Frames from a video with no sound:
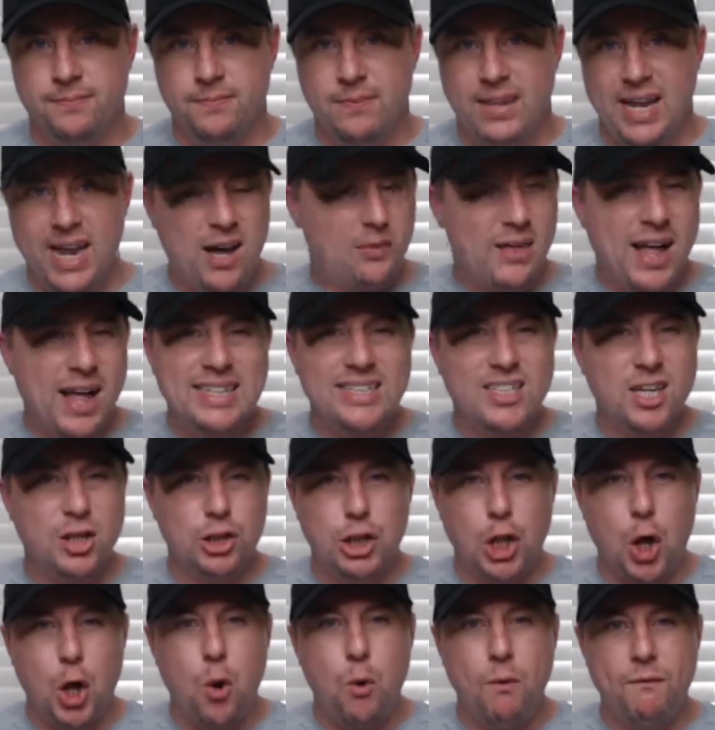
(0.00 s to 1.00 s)
Hell, that's a
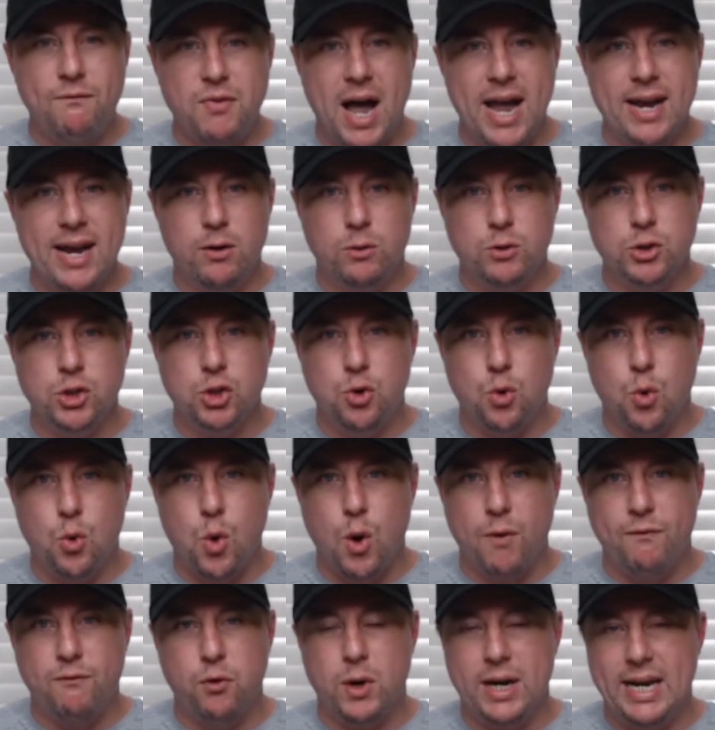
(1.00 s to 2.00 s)
low final
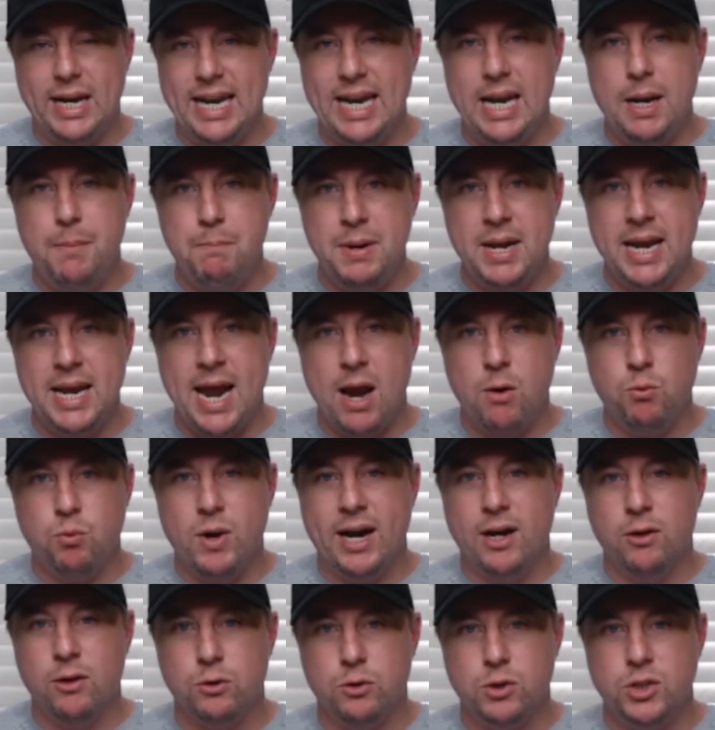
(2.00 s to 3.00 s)
score for an NBA
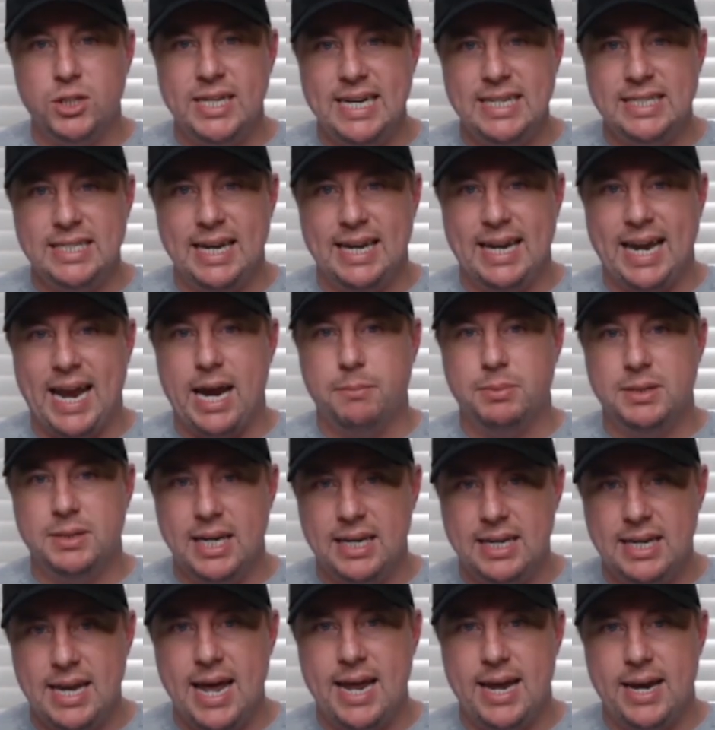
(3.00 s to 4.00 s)
regular season game
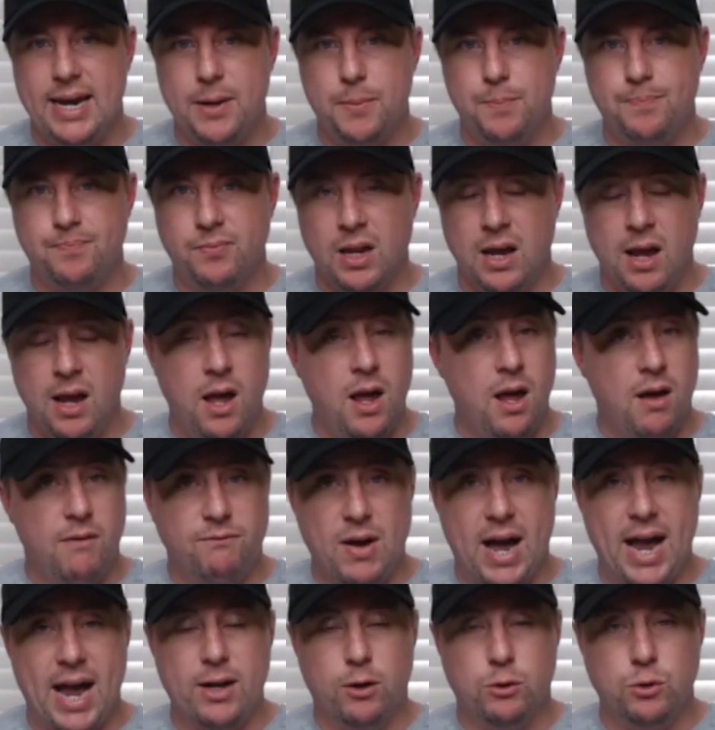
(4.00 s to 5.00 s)
today.
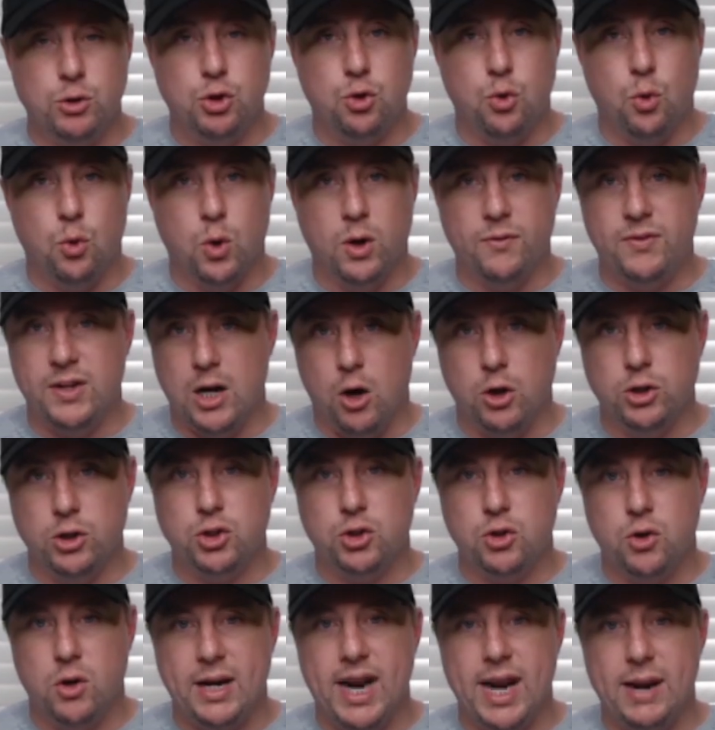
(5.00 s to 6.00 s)
Final score of the
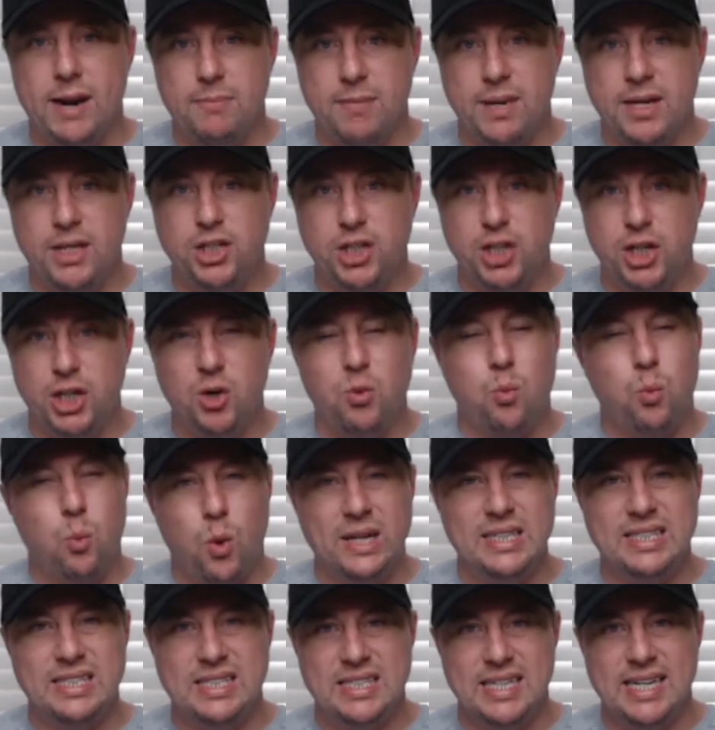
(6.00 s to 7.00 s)
All-Star game this year,
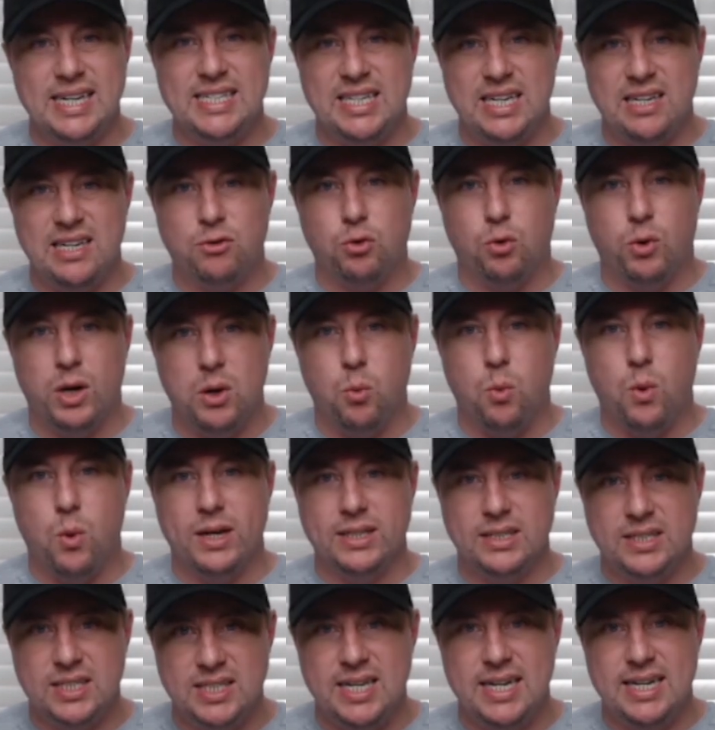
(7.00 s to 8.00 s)

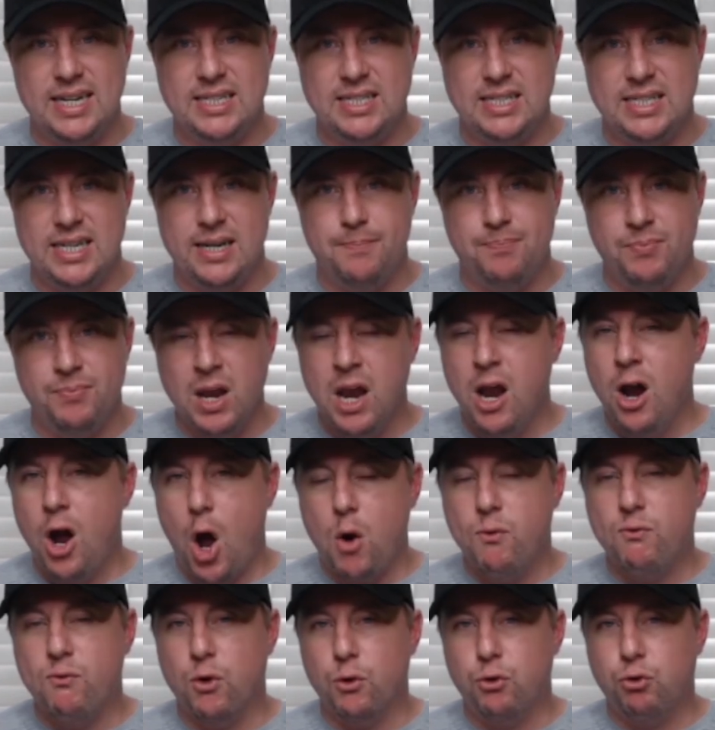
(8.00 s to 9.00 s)
163-160.
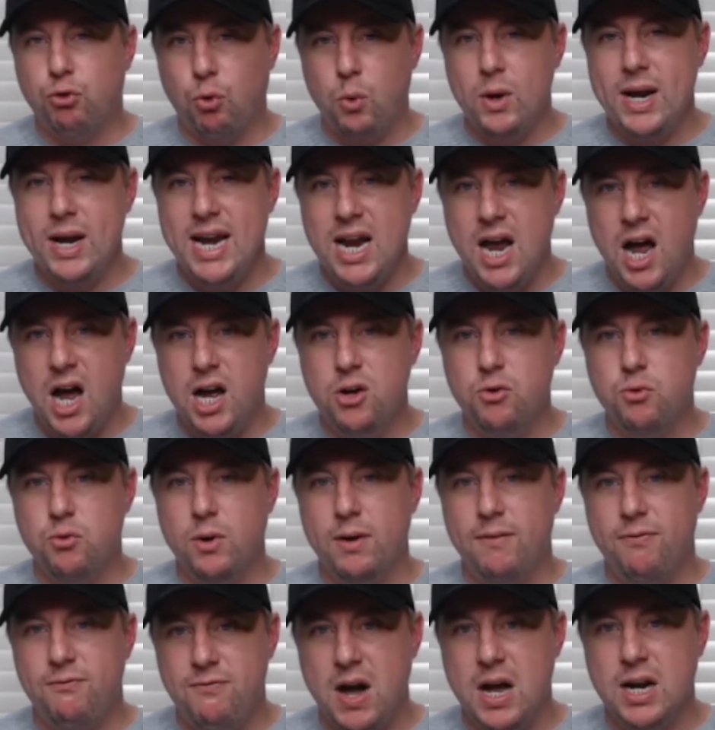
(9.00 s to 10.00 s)
Over
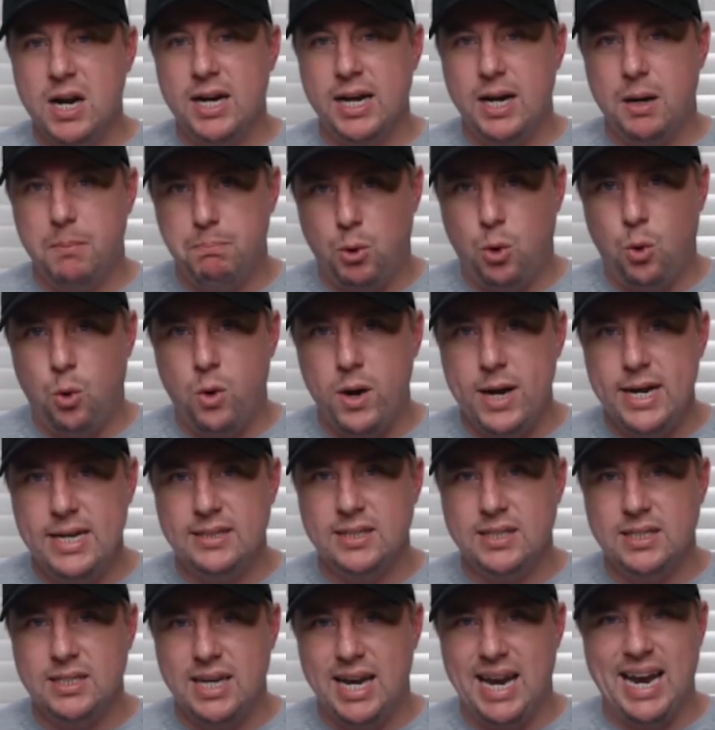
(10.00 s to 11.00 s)
300 fucking
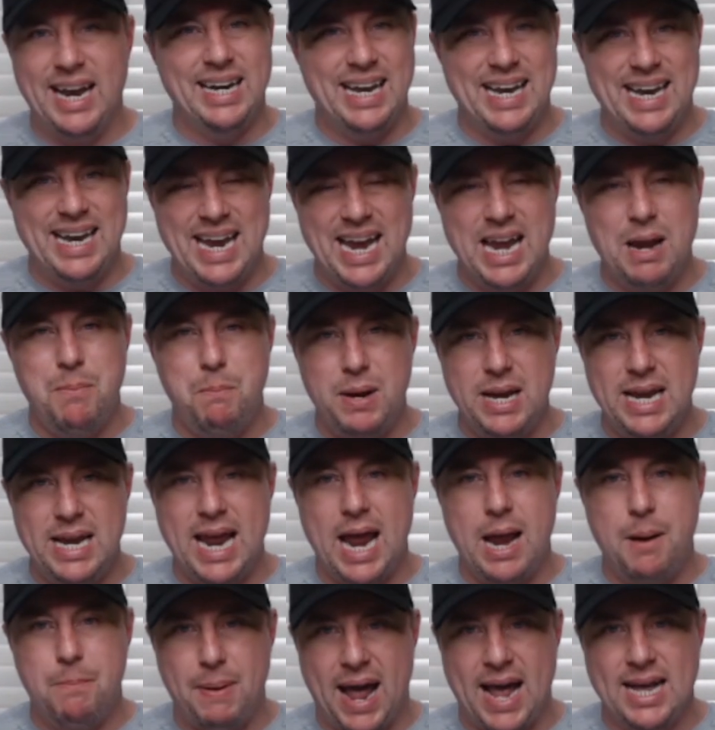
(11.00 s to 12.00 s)
points in an
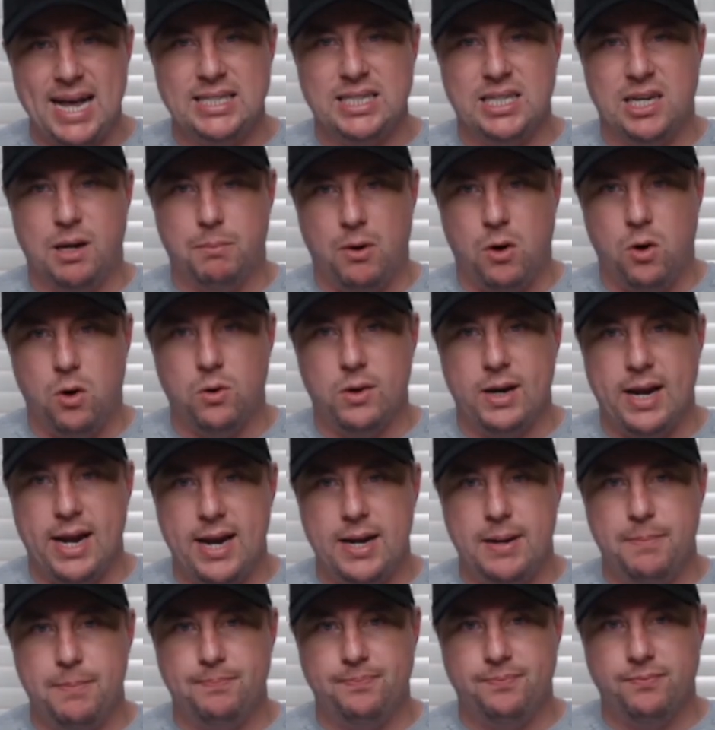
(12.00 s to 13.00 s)
NBA basketball game.